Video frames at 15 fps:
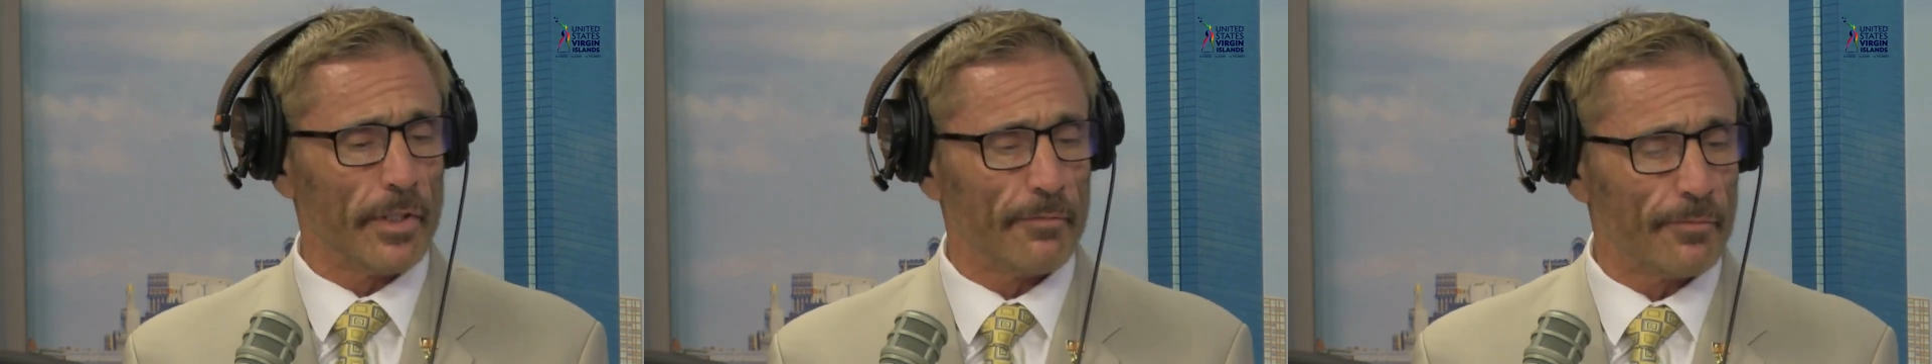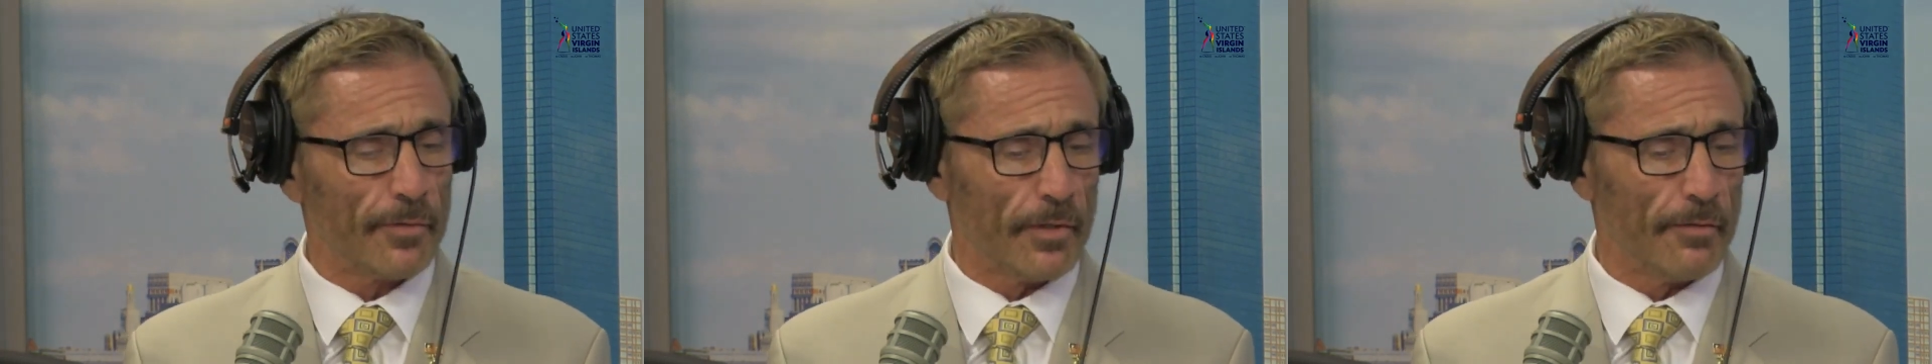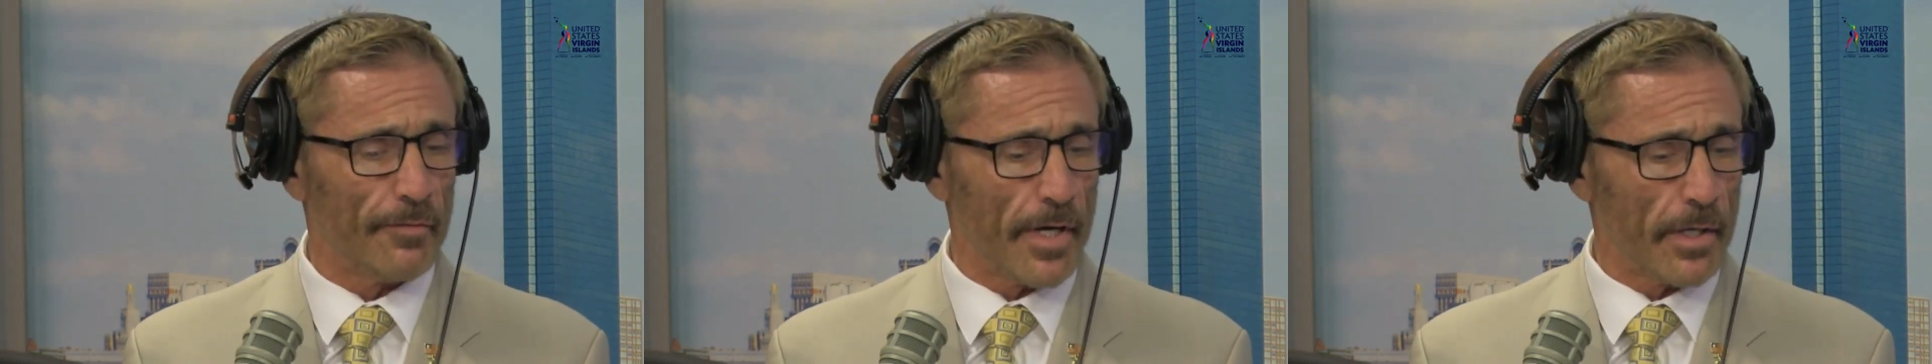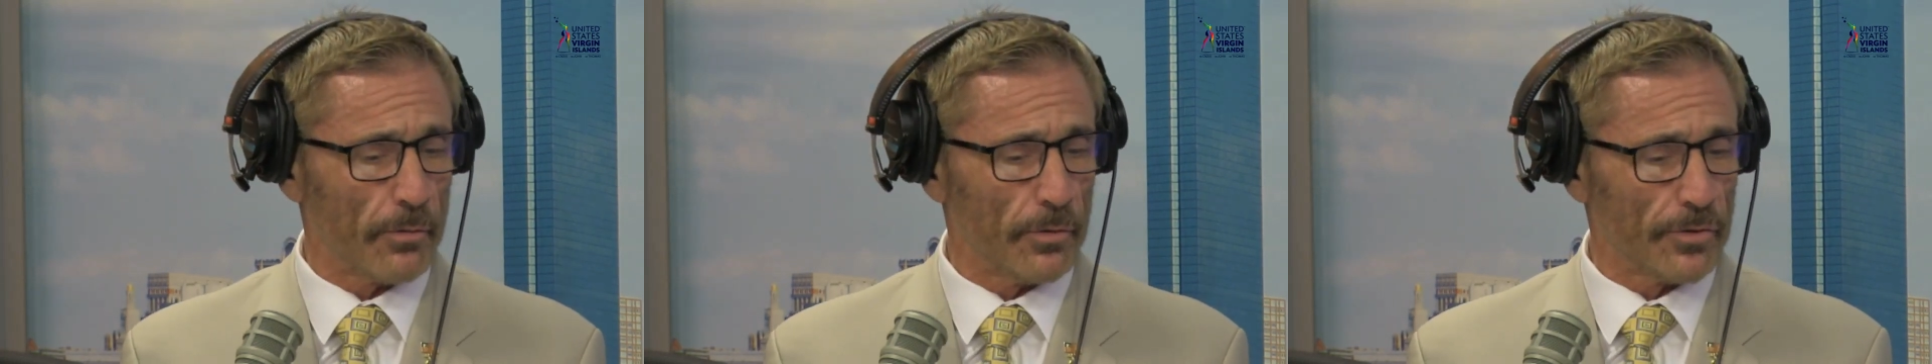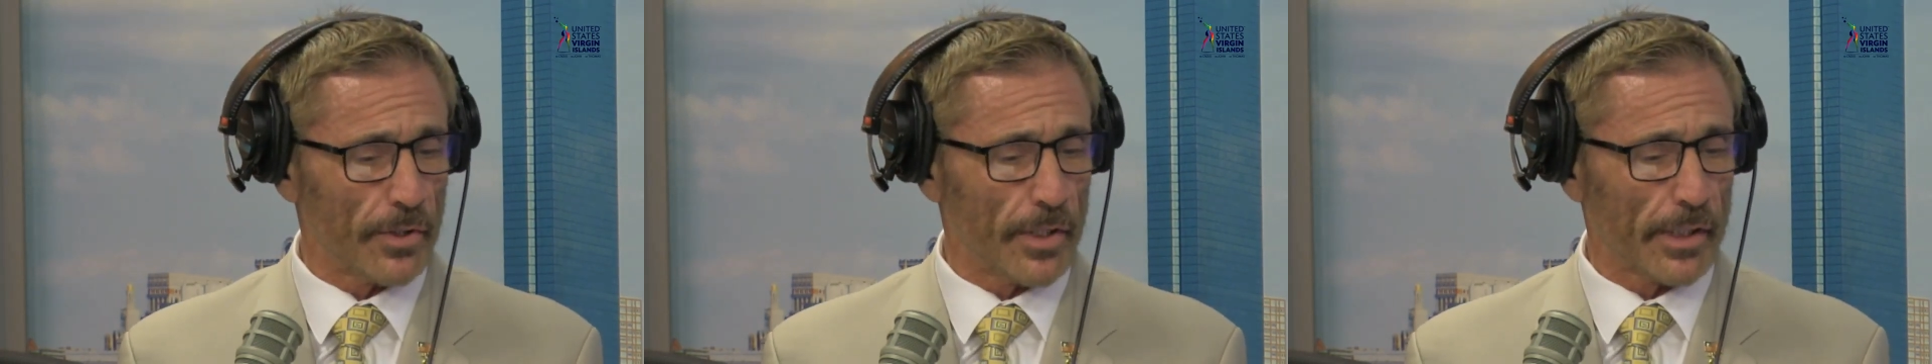for the
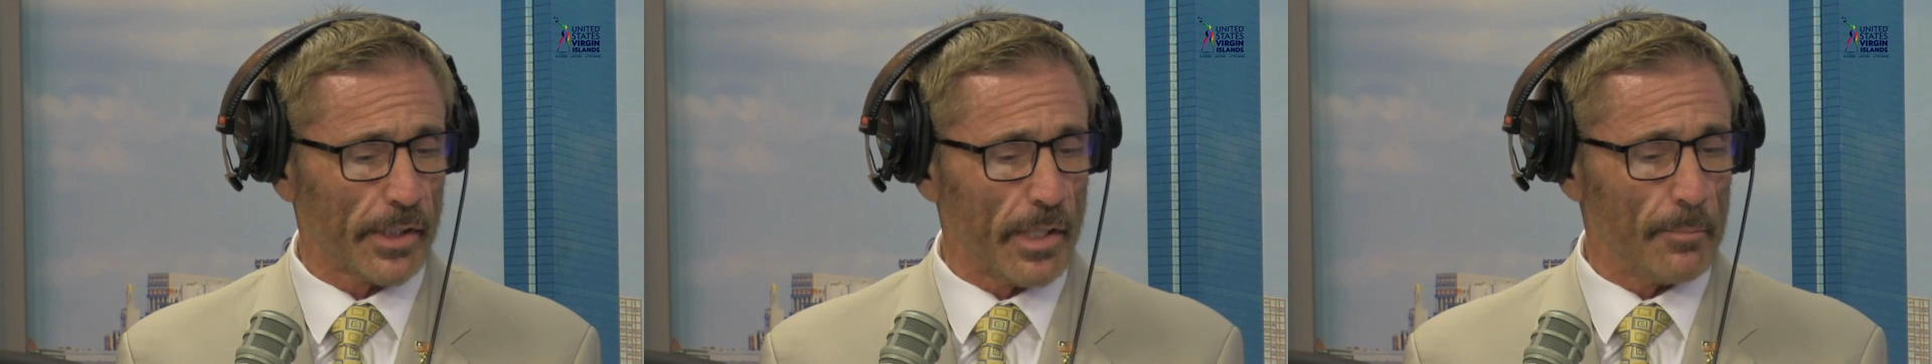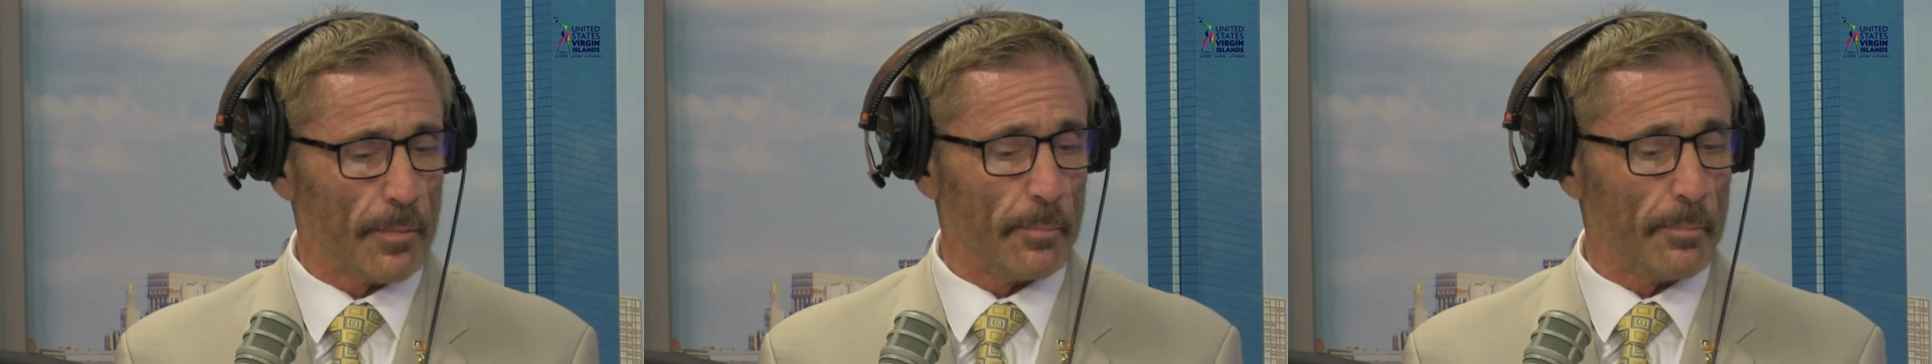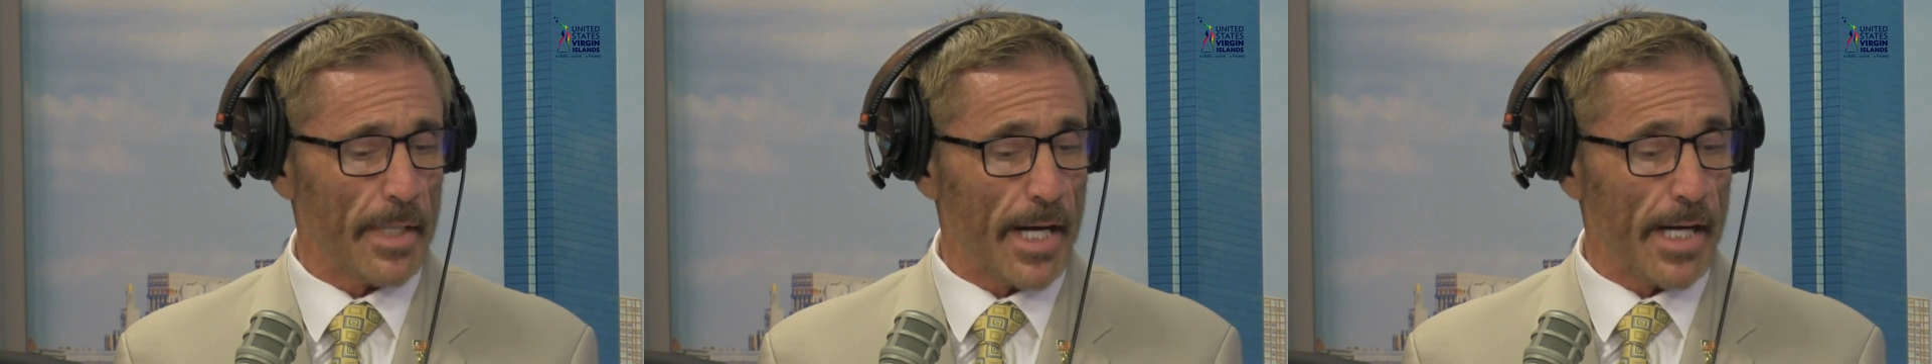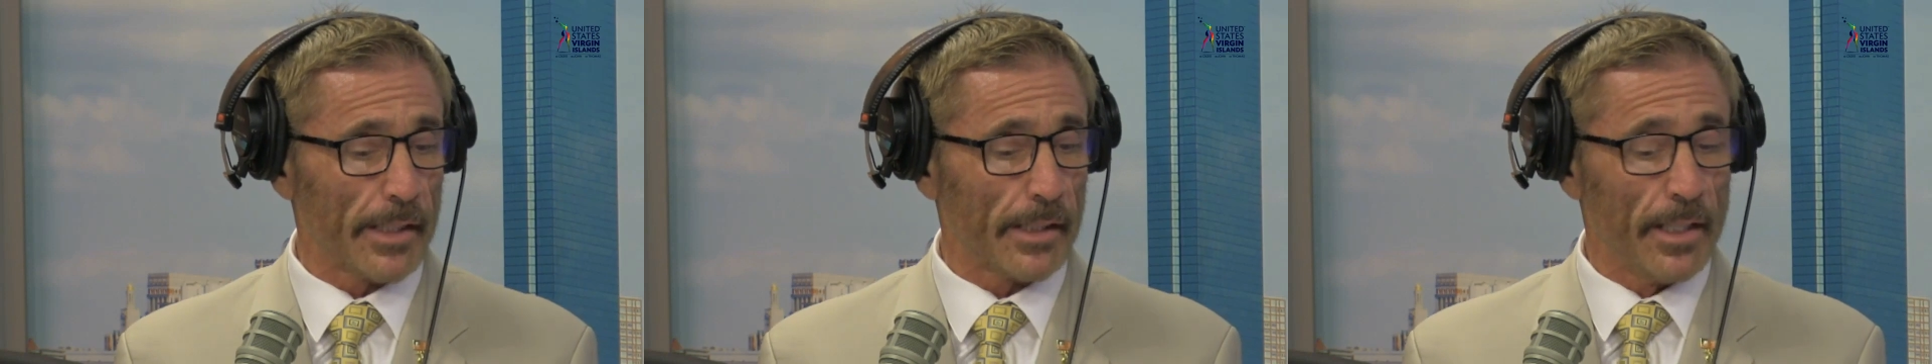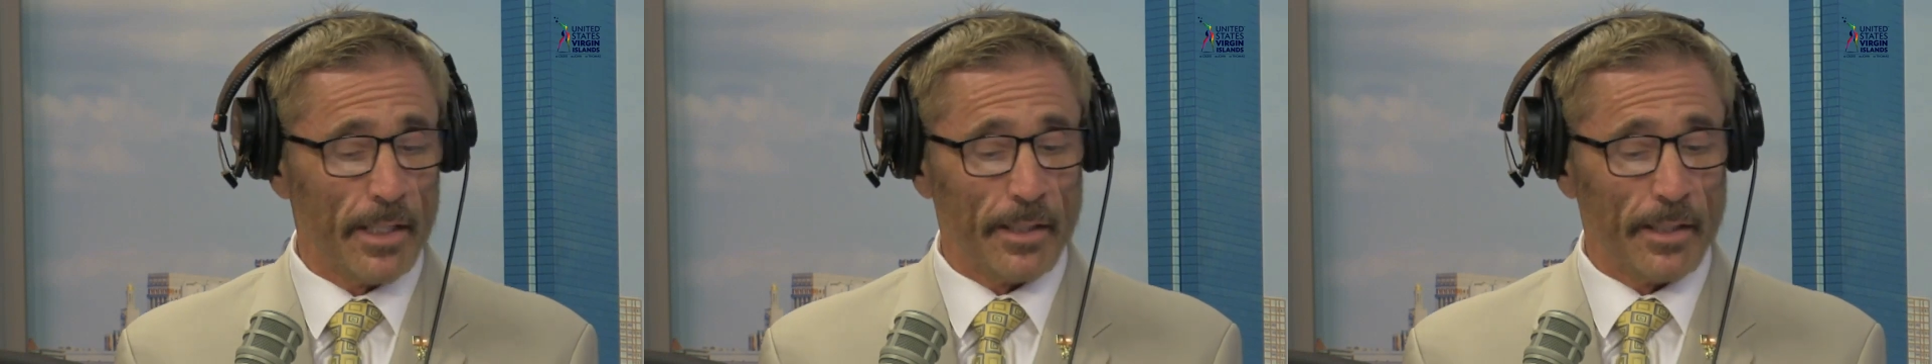veterans that are coming back